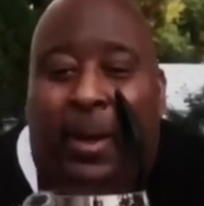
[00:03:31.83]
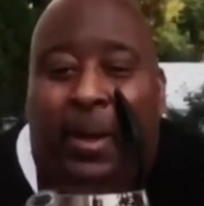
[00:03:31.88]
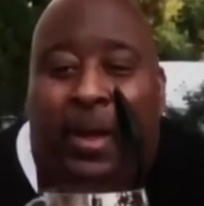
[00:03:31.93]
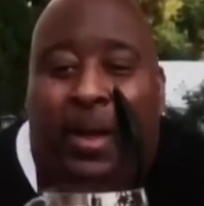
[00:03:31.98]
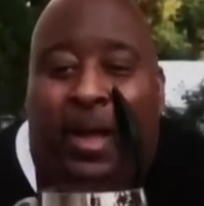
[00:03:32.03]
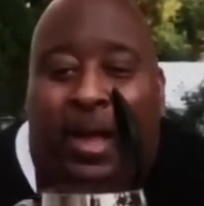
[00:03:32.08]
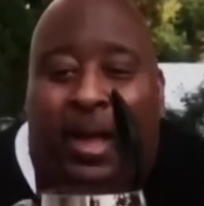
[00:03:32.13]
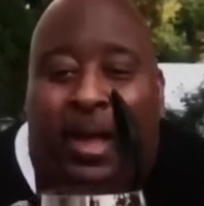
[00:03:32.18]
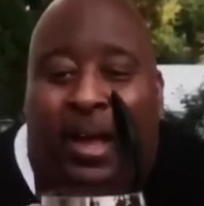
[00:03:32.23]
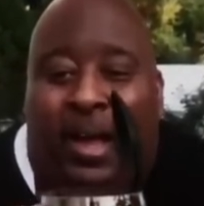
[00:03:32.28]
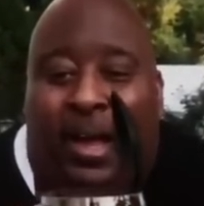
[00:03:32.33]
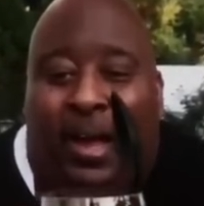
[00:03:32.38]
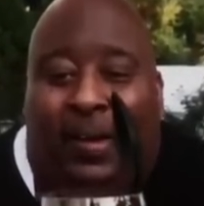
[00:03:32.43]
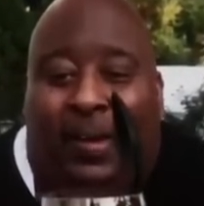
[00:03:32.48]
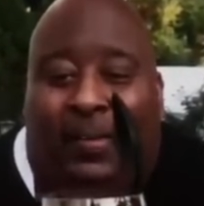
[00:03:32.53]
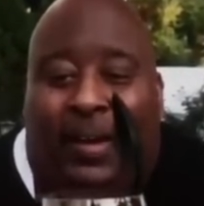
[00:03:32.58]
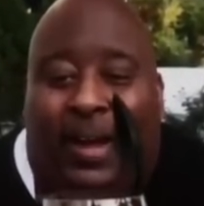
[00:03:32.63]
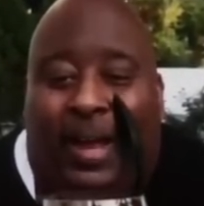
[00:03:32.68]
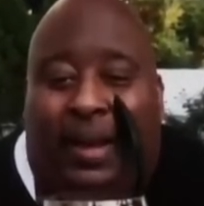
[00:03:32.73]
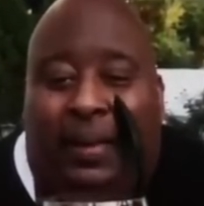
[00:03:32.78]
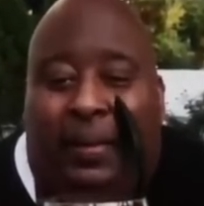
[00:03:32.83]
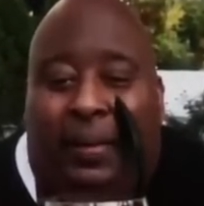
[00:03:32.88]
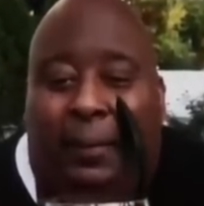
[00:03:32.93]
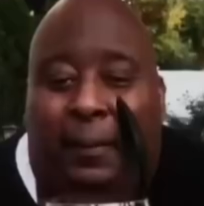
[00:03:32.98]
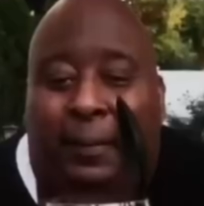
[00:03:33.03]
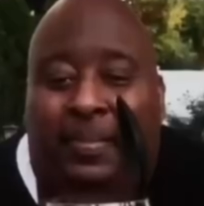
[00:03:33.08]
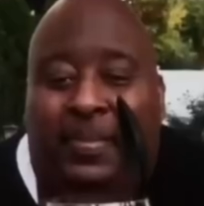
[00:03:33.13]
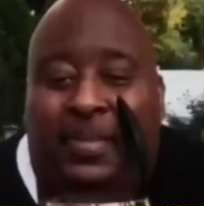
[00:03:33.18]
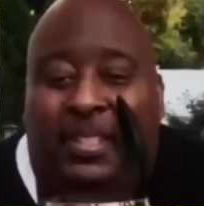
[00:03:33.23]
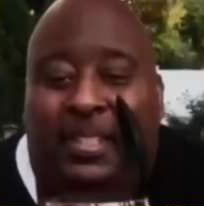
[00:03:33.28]
yeah. All
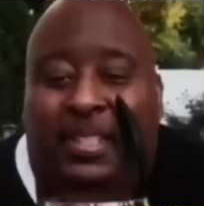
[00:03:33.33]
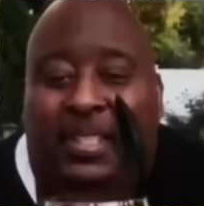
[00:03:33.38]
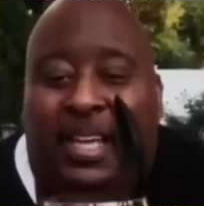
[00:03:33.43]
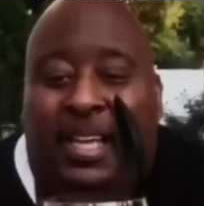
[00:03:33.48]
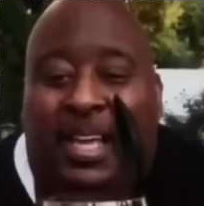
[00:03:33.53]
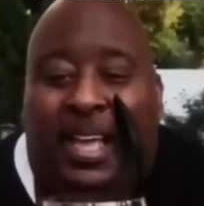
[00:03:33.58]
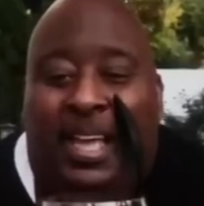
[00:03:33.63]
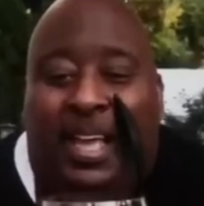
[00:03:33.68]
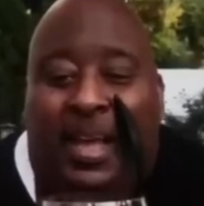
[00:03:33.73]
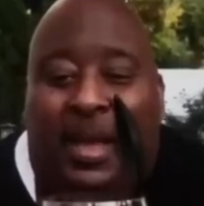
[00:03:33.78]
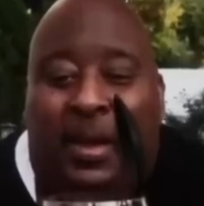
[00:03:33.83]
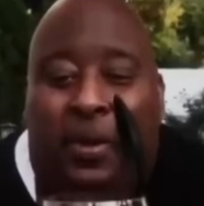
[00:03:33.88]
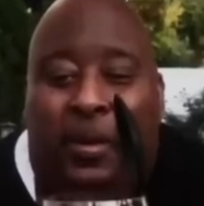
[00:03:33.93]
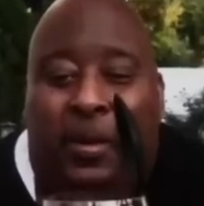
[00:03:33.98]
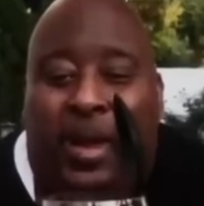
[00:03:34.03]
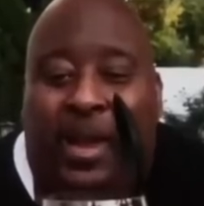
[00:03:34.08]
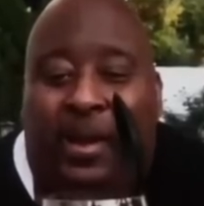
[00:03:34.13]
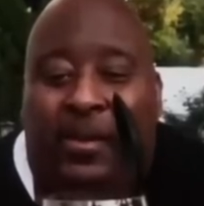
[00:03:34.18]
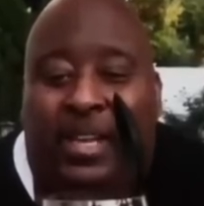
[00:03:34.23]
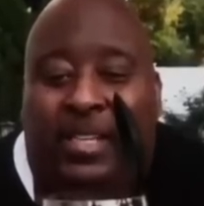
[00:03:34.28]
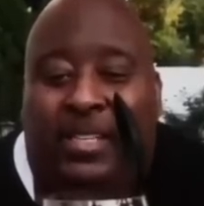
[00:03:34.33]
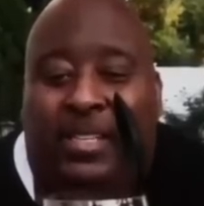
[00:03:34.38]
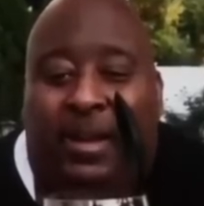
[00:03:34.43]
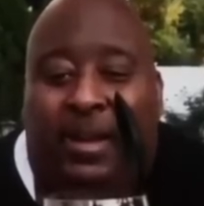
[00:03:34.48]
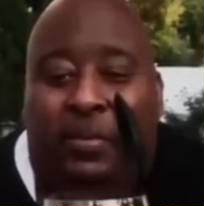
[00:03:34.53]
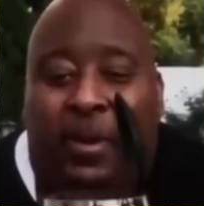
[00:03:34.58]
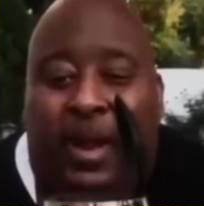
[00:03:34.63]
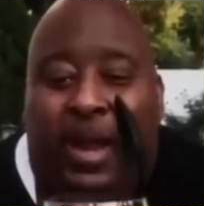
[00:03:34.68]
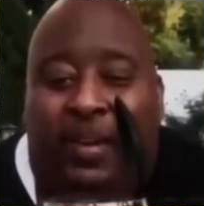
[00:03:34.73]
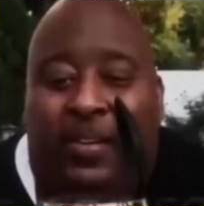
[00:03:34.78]
right. Where
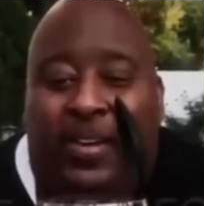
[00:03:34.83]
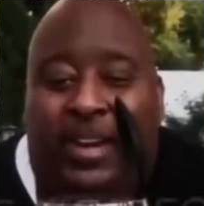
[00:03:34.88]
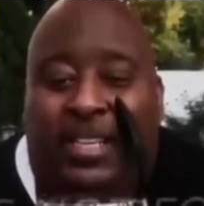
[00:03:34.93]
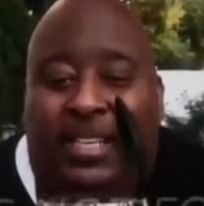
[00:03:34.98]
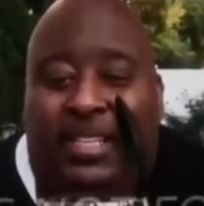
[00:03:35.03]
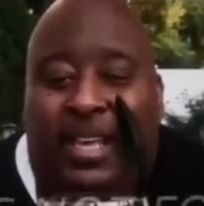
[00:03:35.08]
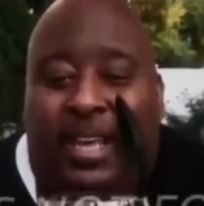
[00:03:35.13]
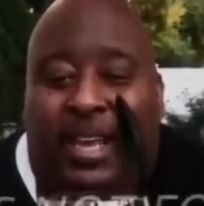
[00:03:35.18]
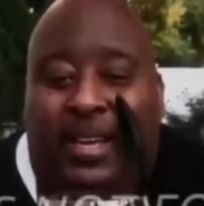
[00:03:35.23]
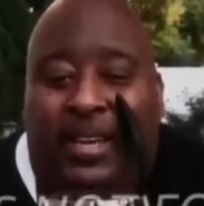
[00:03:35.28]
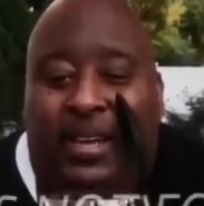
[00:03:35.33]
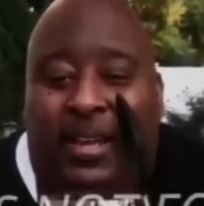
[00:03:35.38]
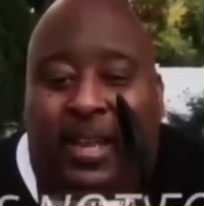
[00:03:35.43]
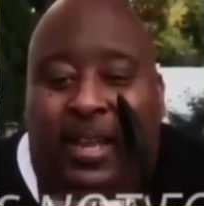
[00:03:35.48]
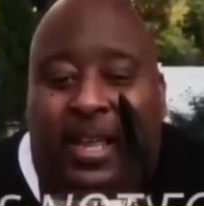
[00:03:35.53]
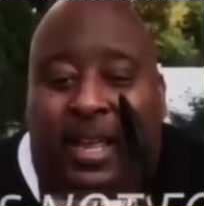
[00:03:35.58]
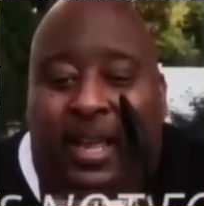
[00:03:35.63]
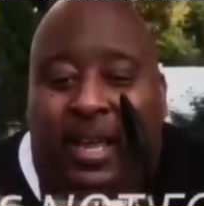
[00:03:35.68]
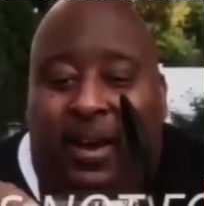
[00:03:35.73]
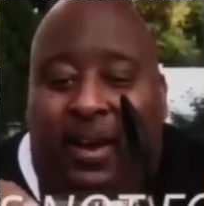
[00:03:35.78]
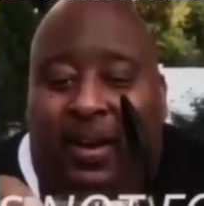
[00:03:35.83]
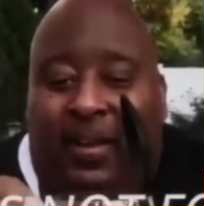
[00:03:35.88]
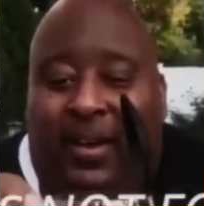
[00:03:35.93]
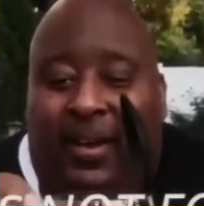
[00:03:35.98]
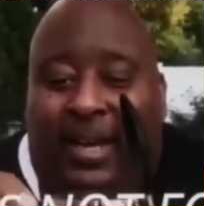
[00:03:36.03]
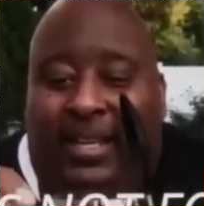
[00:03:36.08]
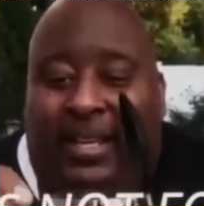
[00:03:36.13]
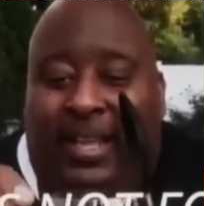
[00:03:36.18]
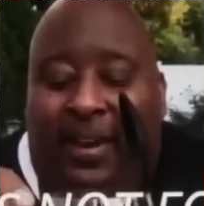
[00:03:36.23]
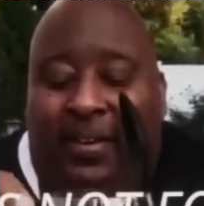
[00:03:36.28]
is it? Where is it? How much of the
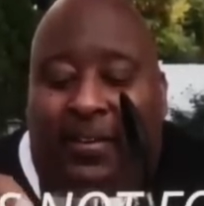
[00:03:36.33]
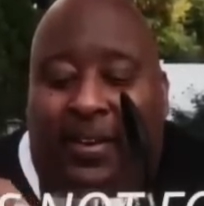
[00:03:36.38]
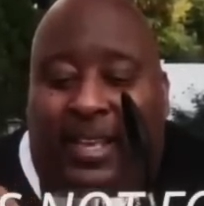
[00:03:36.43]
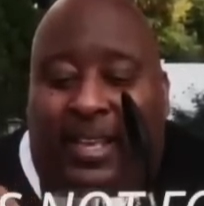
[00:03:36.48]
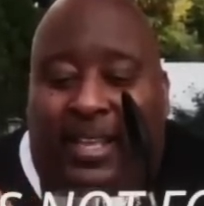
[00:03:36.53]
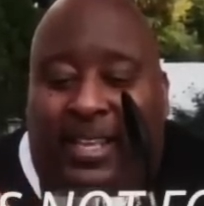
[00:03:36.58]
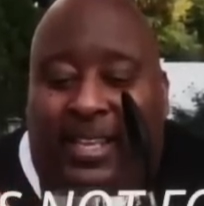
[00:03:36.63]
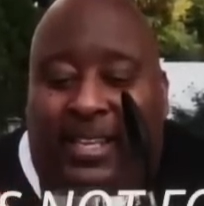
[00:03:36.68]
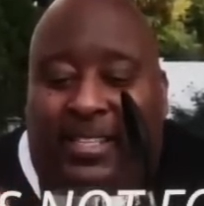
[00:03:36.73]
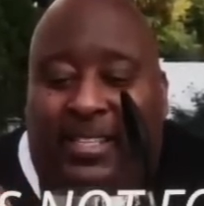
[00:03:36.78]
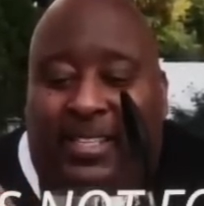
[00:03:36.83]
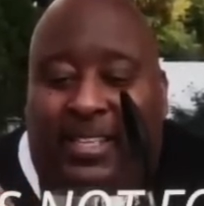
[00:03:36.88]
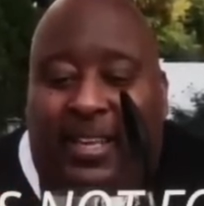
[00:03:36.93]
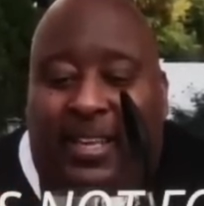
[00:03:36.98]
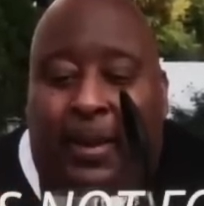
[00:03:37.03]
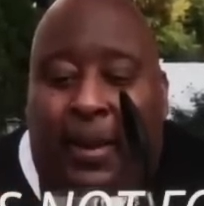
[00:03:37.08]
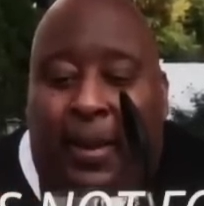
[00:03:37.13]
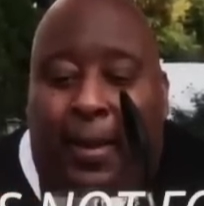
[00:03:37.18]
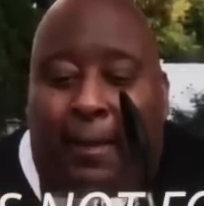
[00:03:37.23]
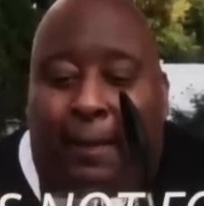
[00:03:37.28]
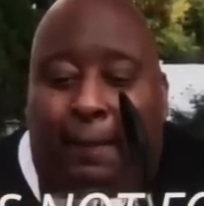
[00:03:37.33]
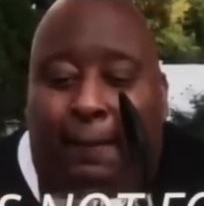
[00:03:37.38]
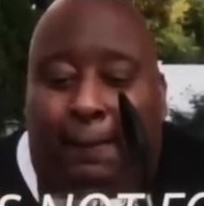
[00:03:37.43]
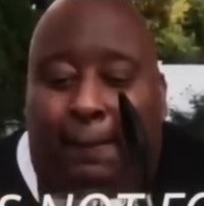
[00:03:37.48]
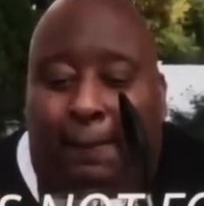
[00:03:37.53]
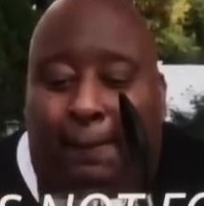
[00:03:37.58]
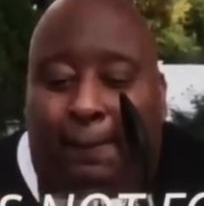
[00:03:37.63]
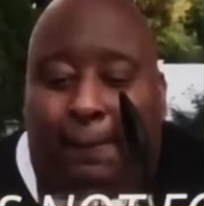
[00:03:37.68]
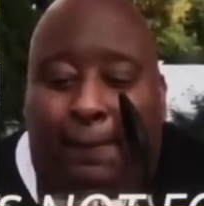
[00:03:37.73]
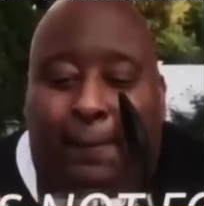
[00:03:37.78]
shit is he gonna put
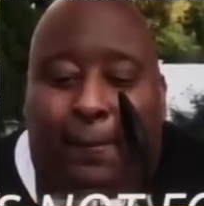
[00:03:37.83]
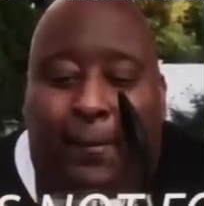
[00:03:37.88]
in? Hmm.